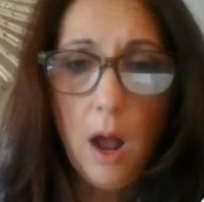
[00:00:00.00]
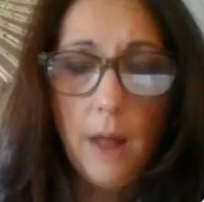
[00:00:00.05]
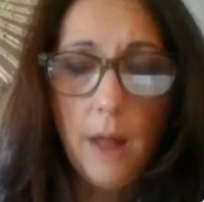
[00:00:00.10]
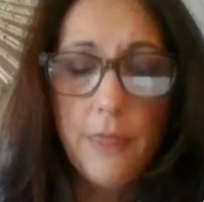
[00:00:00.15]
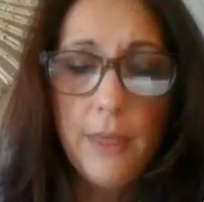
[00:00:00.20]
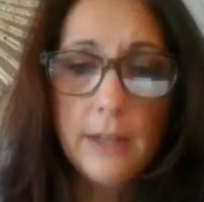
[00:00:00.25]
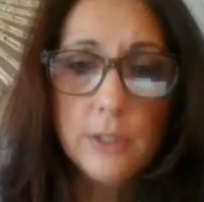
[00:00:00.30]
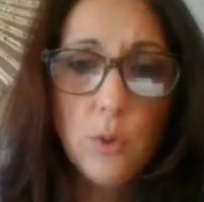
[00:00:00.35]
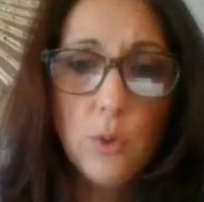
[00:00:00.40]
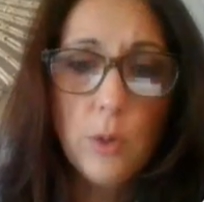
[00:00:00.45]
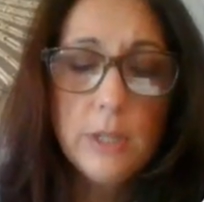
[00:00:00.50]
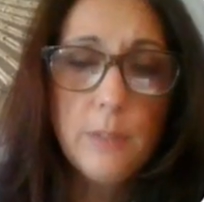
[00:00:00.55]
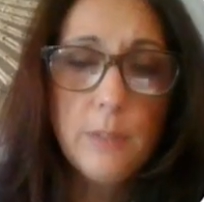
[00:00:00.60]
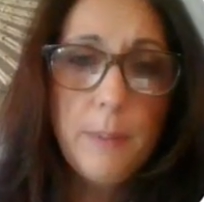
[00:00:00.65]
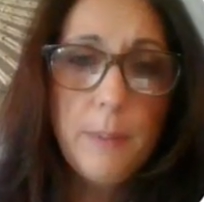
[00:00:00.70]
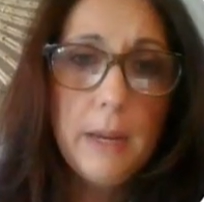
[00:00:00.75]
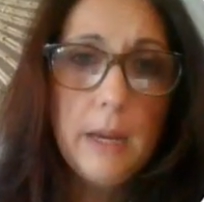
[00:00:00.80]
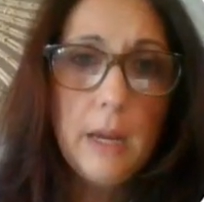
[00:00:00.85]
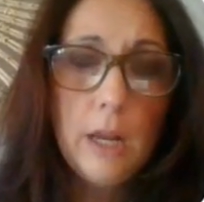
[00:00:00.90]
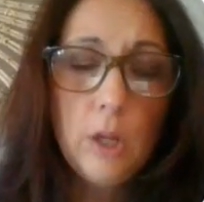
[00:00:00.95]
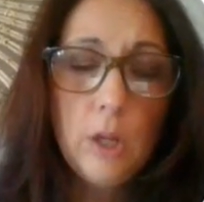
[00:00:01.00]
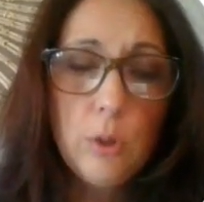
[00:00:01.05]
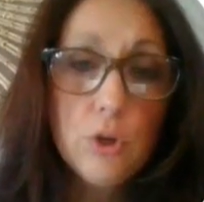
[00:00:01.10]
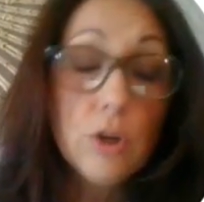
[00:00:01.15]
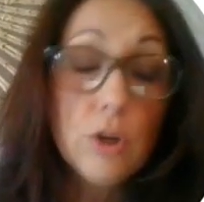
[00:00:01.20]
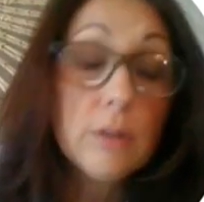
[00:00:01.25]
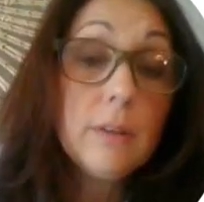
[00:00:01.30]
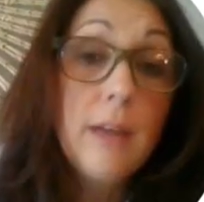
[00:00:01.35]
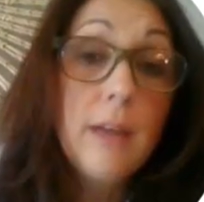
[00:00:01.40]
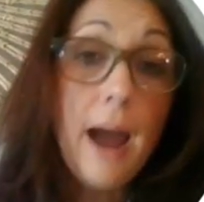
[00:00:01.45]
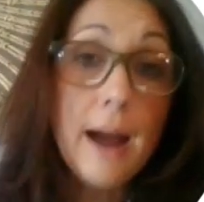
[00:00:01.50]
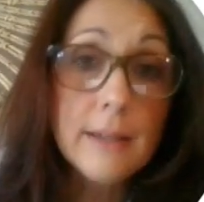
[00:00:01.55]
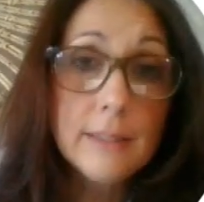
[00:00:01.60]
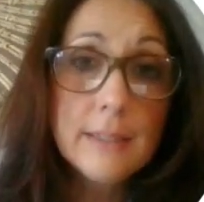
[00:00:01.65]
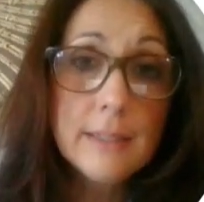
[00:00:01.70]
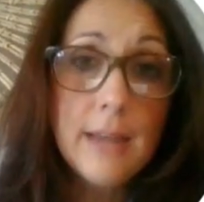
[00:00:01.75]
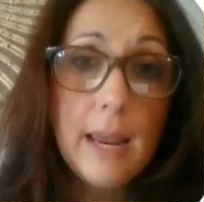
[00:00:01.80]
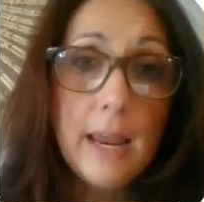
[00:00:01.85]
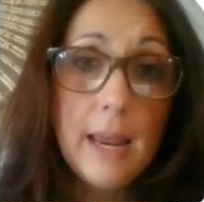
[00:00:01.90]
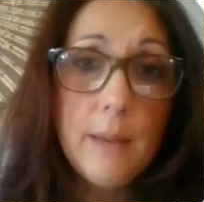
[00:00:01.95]
That's going to include your
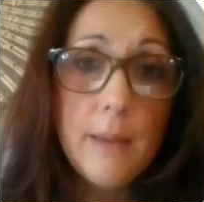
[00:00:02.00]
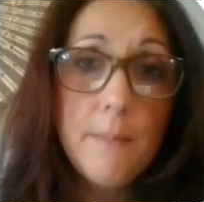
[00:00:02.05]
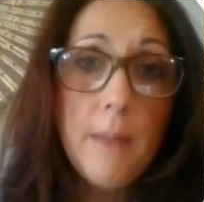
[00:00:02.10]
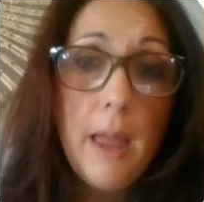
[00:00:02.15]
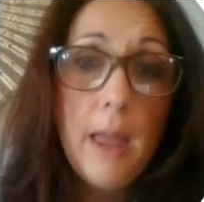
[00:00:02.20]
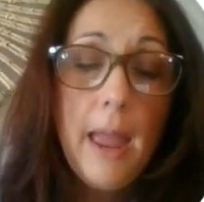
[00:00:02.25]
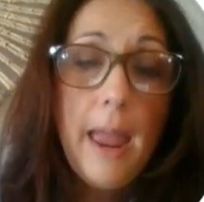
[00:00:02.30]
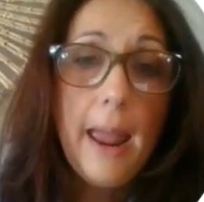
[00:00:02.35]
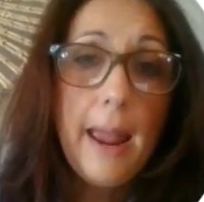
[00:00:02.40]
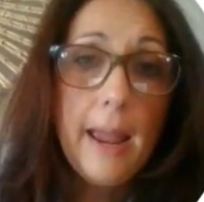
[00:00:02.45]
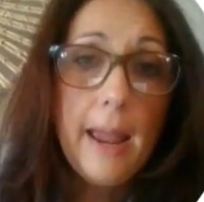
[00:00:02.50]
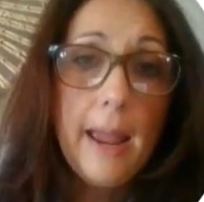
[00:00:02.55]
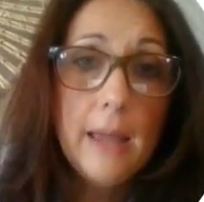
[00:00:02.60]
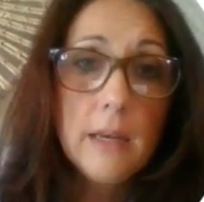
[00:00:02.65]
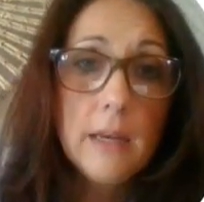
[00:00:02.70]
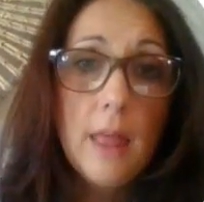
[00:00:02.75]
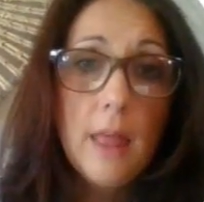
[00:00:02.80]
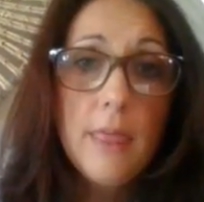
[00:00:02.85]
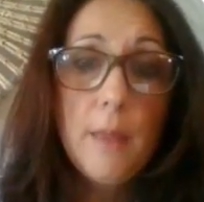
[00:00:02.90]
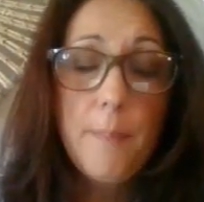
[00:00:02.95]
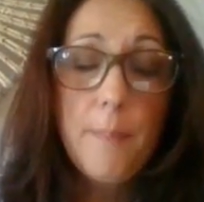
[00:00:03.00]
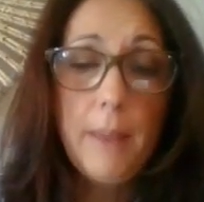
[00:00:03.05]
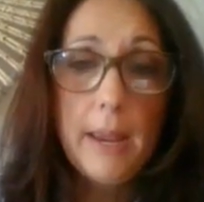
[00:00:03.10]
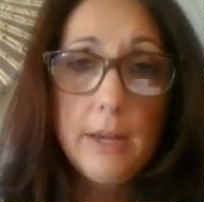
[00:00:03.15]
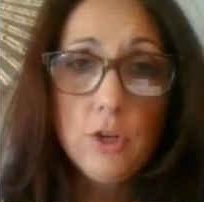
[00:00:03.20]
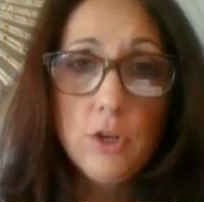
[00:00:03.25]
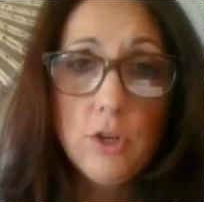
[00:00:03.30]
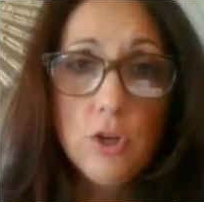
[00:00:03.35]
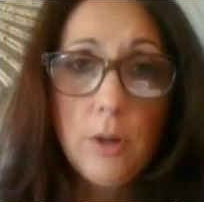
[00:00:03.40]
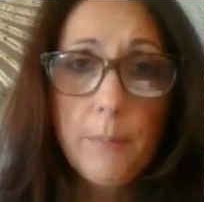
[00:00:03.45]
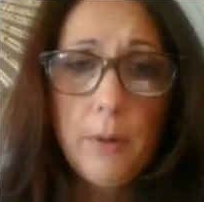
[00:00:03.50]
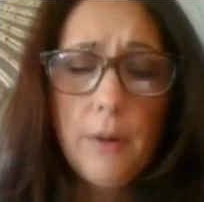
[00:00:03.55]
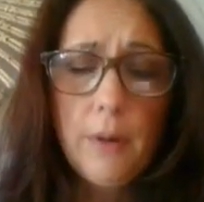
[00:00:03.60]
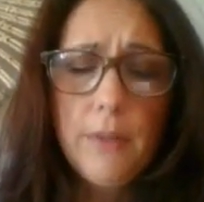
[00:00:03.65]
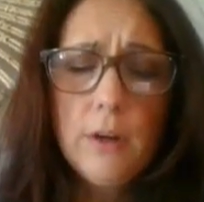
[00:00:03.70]
last name and the page number.